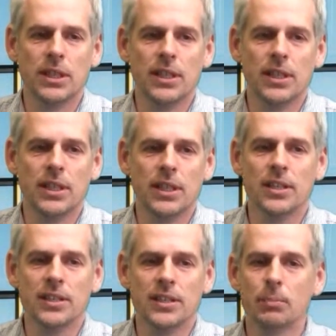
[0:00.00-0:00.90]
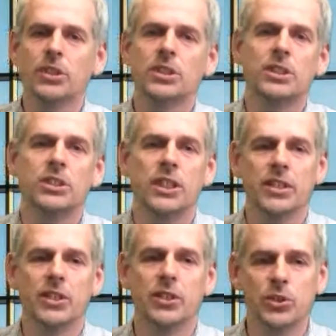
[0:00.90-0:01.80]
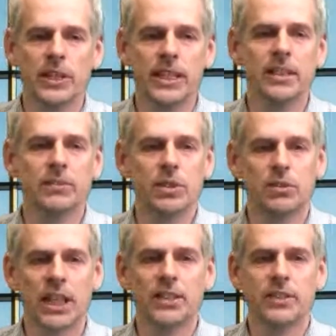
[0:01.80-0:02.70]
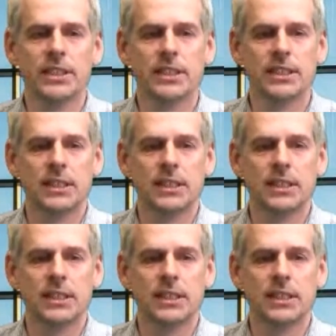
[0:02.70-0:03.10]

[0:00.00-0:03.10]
temperatures, you get a good reading for nitrate,